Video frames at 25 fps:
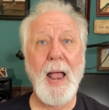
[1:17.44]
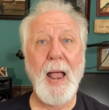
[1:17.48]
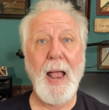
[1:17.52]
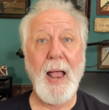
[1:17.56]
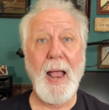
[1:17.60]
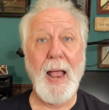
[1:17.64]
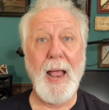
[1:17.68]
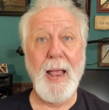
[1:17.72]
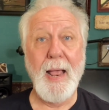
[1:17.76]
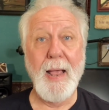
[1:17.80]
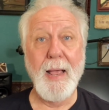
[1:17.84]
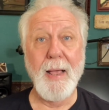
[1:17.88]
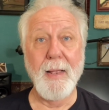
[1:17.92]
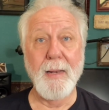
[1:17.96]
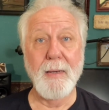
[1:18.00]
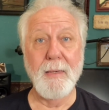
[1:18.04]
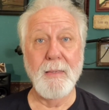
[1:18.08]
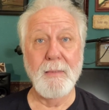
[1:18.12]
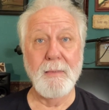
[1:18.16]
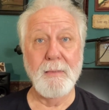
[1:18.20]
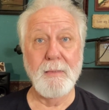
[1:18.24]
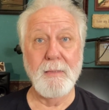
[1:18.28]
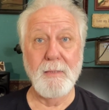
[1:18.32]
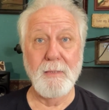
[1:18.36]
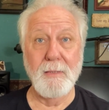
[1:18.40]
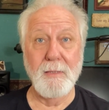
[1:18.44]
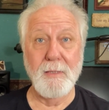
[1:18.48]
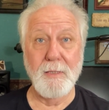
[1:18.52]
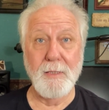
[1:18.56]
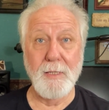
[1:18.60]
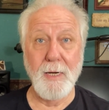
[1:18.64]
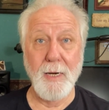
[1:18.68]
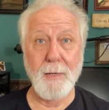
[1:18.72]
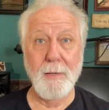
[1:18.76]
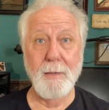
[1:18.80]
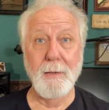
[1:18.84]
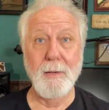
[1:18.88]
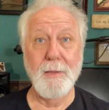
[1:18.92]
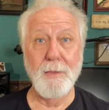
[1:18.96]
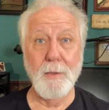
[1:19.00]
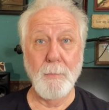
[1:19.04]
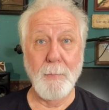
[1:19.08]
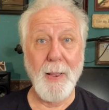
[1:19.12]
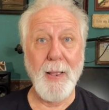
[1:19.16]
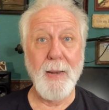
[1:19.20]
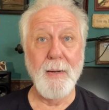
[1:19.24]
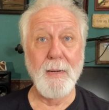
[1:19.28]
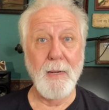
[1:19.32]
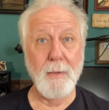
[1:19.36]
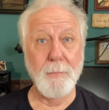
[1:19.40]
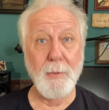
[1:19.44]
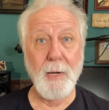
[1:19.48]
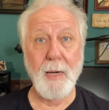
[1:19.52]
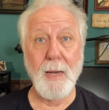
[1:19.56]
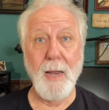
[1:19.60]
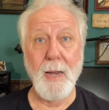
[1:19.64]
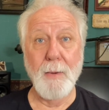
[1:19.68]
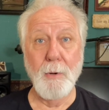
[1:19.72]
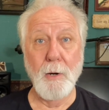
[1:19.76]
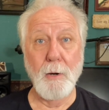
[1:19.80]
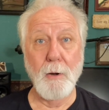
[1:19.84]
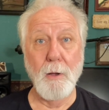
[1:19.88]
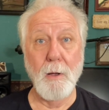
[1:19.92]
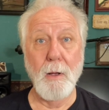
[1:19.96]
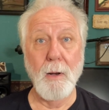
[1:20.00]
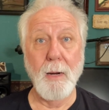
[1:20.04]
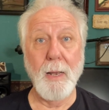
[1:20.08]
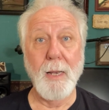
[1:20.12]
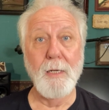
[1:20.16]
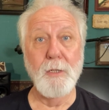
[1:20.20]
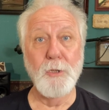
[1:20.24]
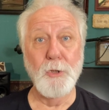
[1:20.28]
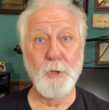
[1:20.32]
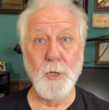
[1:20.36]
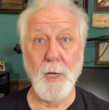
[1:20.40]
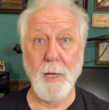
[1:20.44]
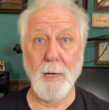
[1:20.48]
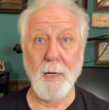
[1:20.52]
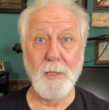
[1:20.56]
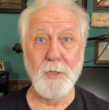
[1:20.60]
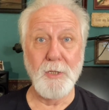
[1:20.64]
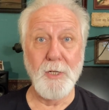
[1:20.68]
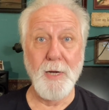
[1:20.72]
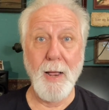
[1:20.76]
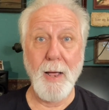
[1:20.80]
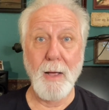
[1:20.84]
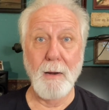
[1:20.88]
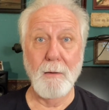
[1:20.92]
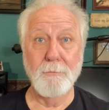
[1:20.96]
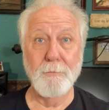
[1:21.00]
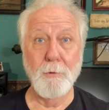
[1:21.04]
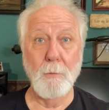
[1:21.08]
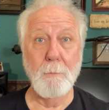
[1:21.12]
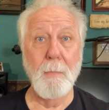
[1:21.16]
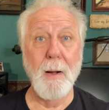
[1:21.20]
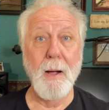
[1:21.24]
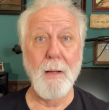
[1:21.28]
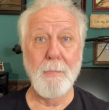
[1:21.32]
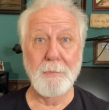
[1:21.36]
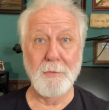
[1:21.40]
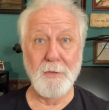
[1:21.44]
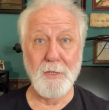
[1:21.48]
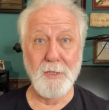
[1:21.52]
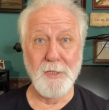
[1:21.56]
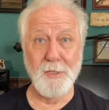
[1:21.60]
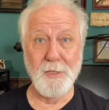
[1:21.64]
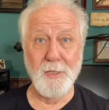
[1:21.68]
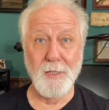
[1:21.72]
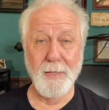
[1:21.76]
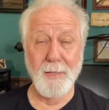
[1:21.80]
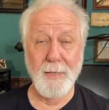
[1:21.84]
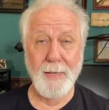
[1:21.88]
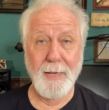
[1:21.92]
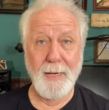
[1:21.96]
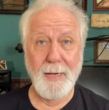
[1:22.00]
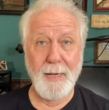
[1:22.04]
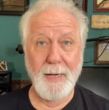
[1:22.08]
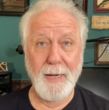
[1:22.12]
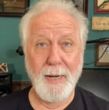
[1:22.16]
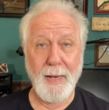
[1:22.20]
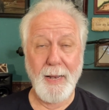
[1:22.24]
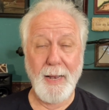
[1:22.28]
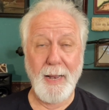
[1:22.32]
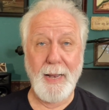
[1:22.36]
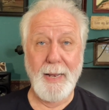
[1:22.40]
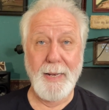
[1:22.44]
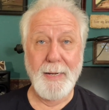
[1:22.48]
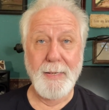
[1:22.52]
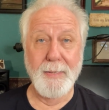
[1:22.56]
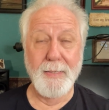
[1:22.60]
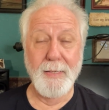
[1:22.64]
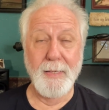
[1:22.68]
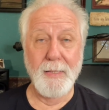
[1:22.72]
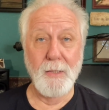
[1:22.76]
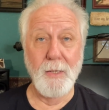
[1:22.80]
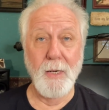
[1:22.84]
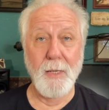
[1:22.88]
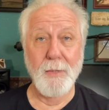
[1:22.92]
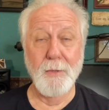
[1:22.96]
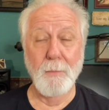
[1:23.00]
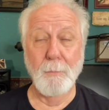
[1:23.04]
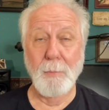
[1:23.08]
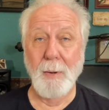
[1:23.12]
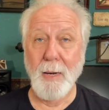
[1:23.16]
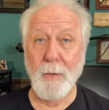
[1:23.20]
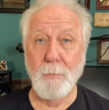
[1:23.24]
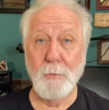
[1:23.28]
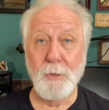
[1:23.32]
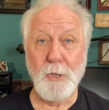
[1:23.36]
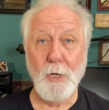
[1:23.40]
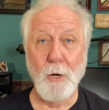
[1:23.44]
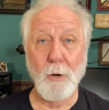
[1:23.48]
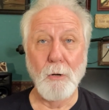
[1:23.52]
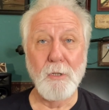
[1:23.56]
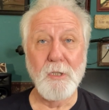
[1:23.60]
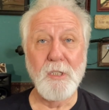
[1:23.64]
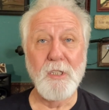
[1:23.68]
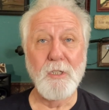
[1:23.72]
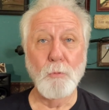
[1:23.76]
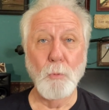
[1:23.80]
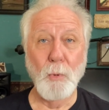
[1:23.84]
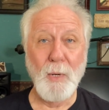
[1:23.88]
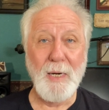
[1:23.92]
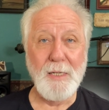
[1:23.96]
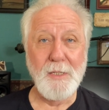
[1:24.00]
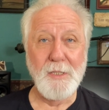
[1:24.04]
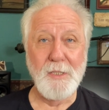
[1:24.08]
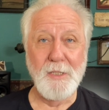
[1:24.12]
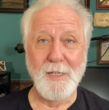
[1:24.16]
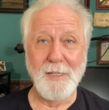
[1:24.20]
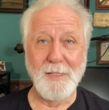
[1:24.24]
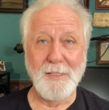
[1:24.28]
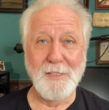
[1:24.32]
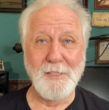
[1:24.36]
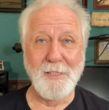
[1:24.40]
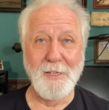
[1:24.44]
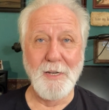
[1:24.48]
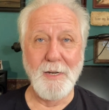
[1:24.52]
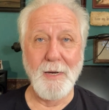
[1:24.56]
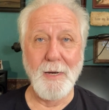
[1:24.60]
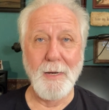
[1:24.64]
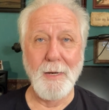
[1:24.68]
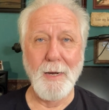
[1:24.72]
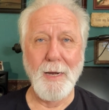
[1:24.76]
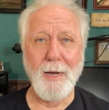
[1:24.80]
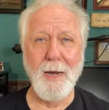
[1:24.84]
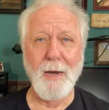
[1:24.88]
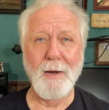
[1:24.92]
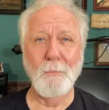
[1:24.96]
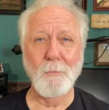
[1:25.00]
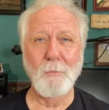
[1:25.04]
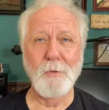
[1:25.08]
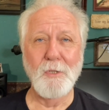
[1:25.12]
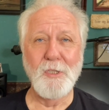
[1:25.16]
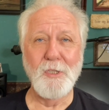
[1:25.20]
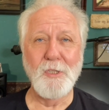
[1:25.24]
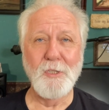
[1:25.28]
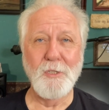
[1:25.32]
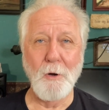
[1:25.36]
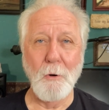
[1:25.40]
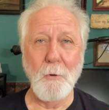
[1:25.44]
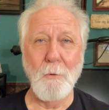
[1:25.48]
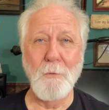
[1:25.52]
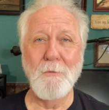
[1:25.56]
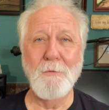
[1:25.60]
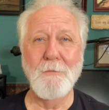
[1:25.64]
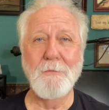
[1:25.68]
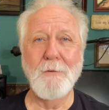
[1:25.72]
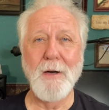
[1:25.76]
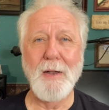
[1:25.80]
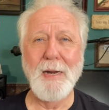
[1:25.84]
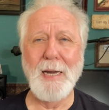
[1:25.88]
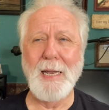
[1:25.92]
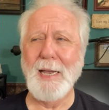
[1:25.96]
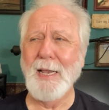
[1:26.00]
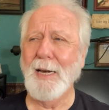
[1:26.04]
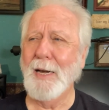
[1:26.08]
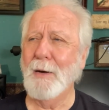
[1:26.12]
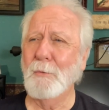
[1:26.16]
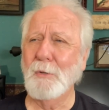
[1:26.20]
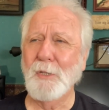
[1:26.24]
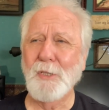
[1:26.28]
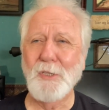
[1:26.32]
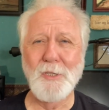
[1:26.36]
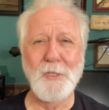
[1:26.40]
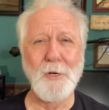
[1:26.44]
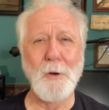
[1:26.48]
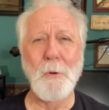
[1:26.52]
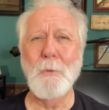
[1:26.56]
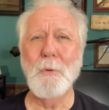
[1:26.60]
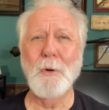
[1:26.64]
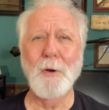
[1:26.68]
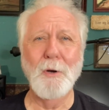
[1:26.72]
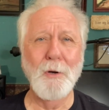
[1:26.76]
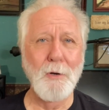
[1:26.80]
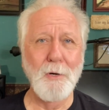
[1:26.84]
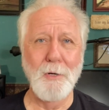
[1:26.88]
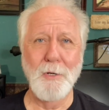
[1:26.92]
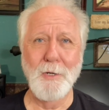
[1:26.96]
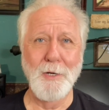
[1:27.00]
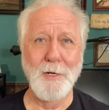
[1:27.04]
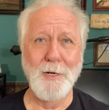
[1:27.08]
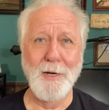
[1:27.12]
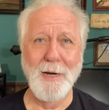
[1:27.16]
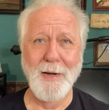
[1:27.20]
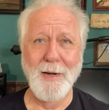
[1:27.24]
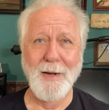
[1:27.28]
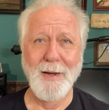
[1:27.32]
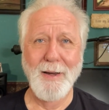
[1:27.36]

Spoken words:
And suddenly the pandemic came along and shut us down for months. And the play was called Sweet 16. And it was so funny and it was so good